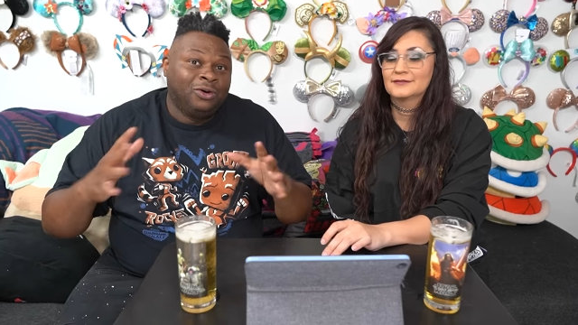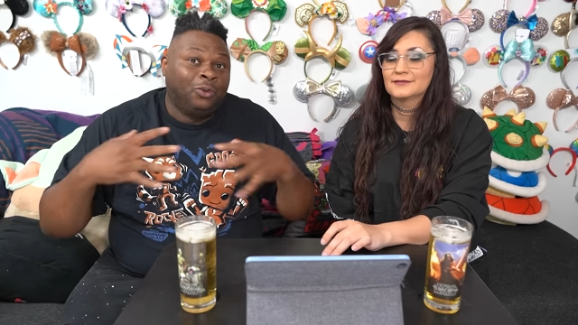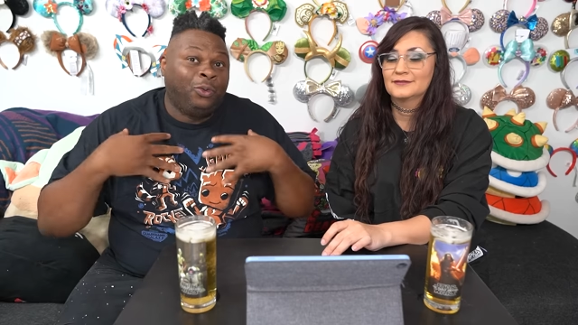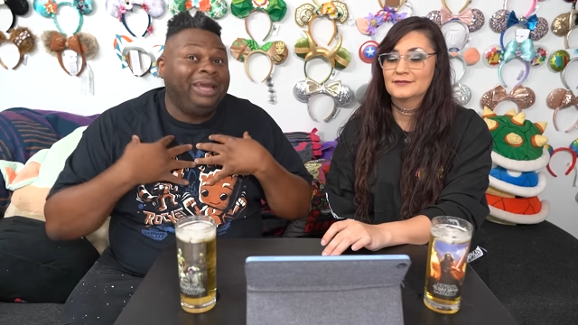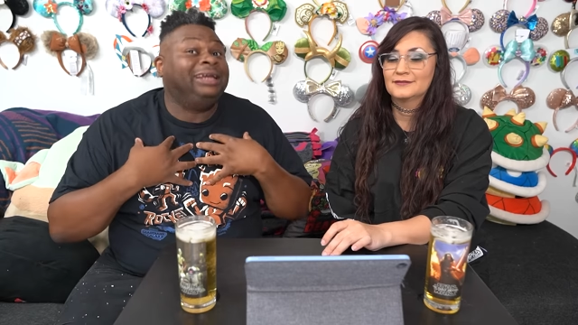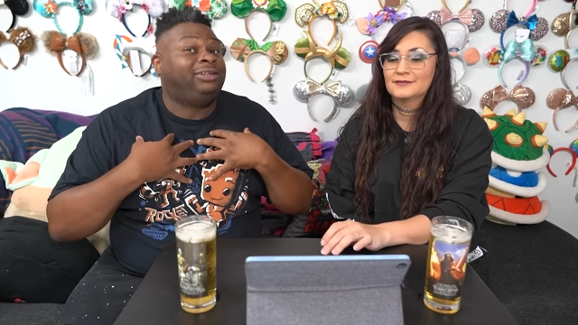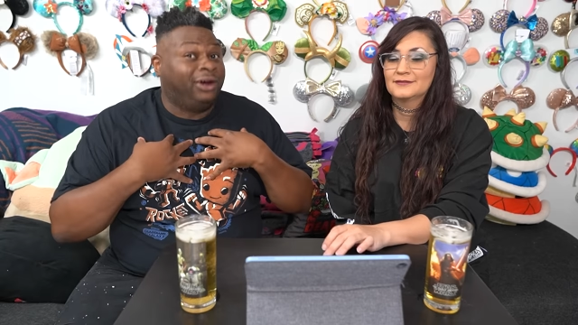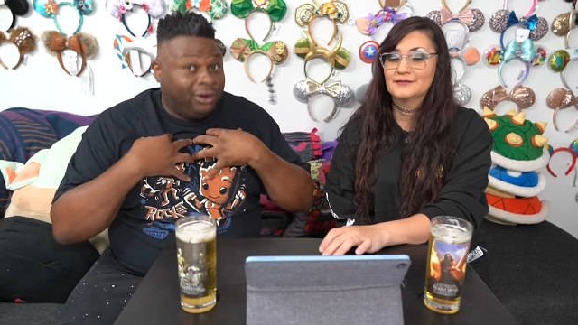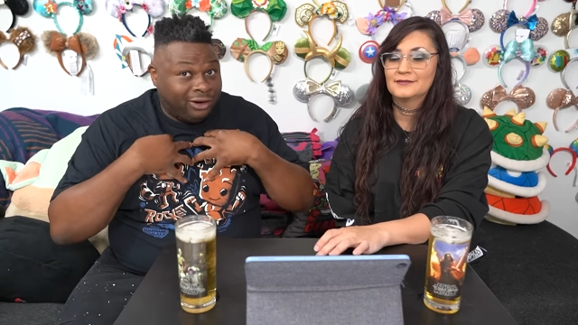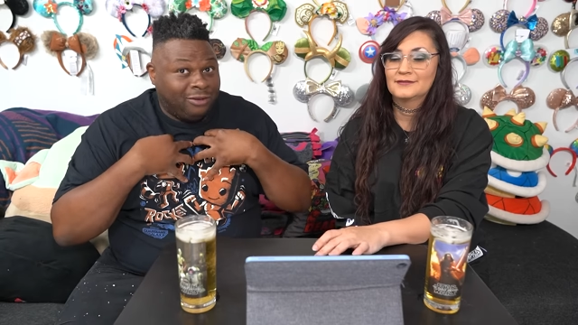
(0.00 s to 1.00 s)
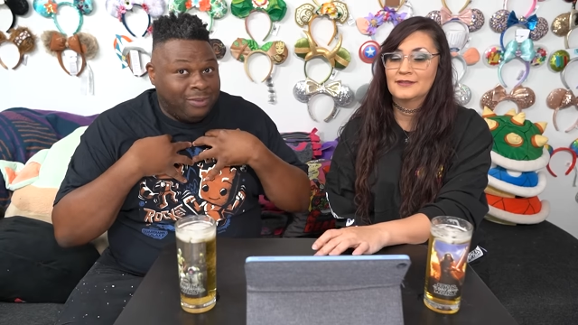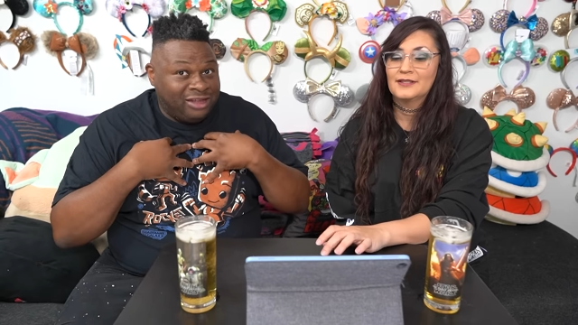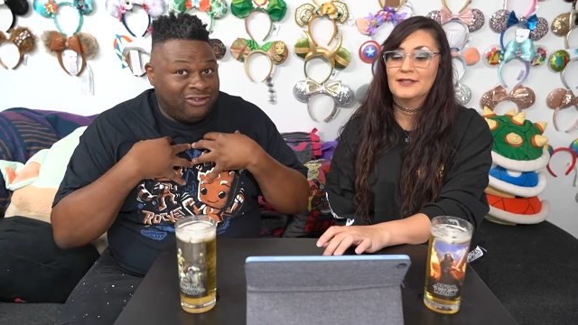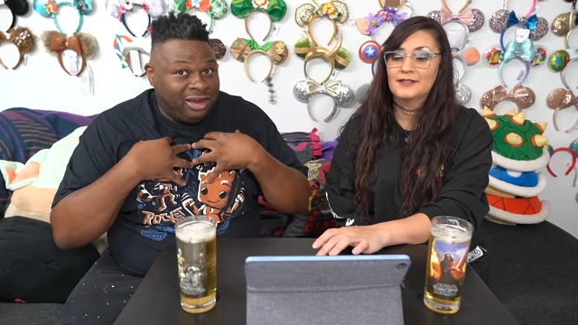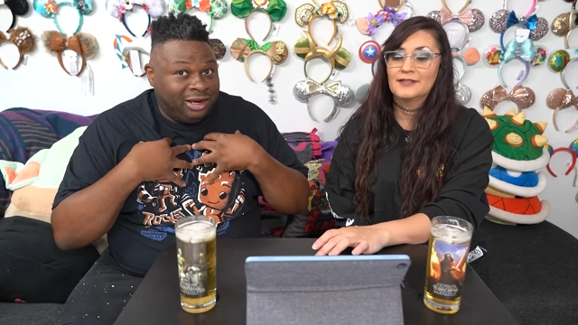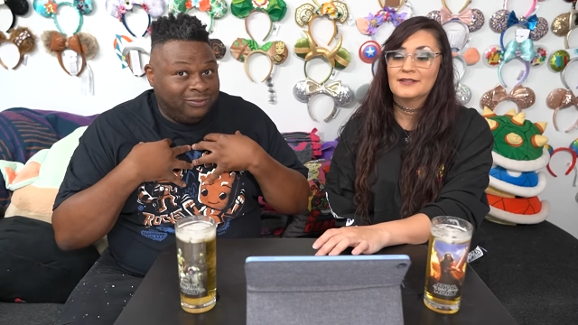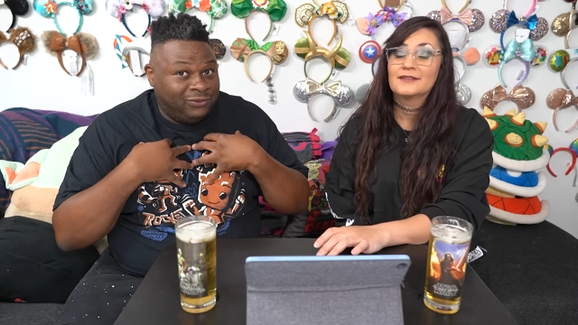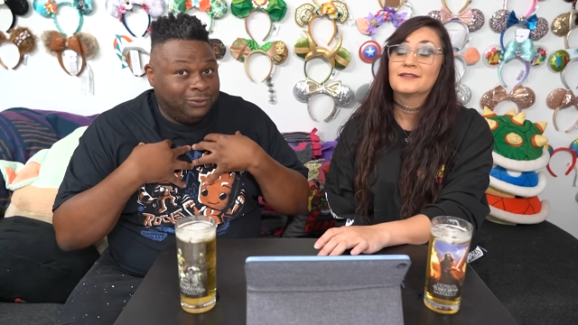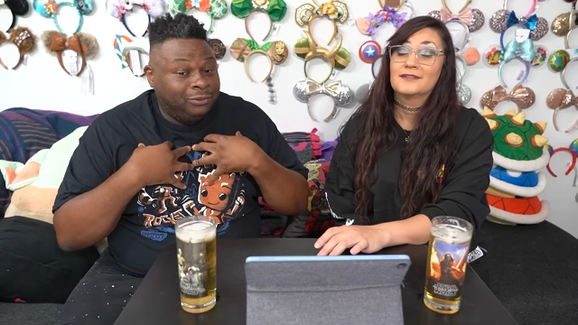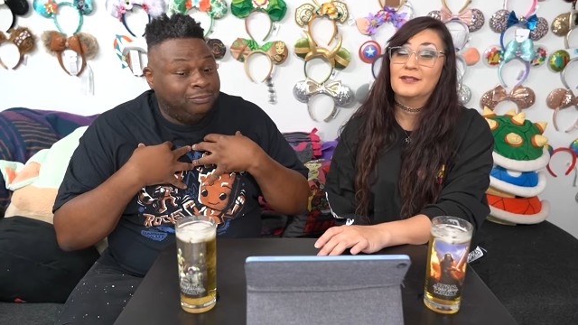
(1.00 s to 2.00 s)
Speaker 1: we don't call Magic Kingdom
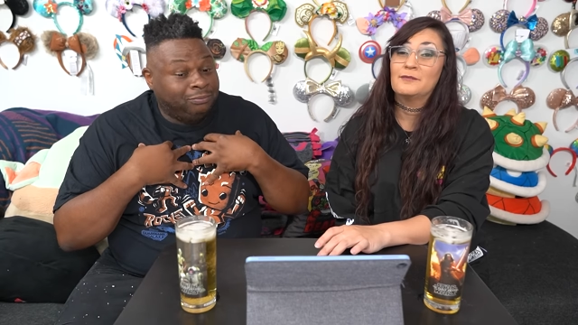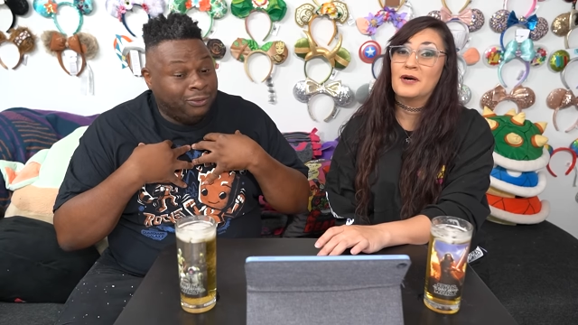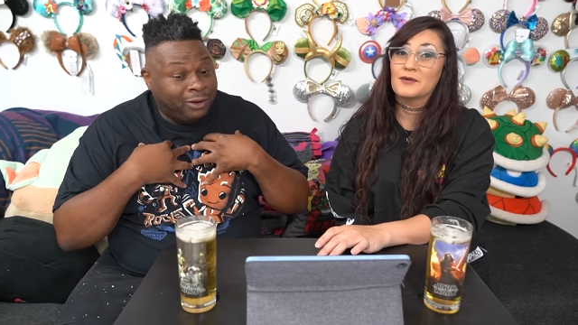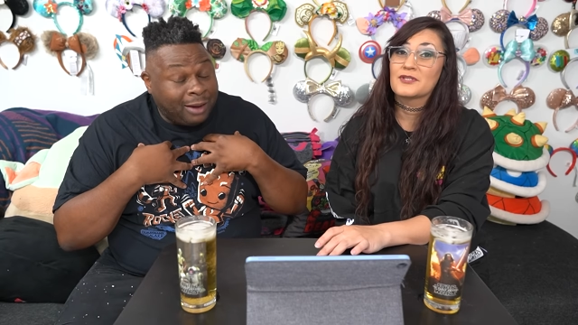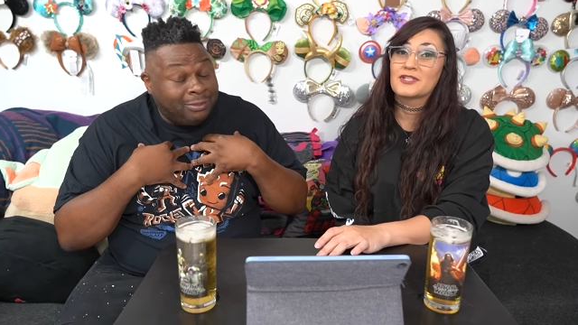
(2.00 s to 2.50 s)
food the most.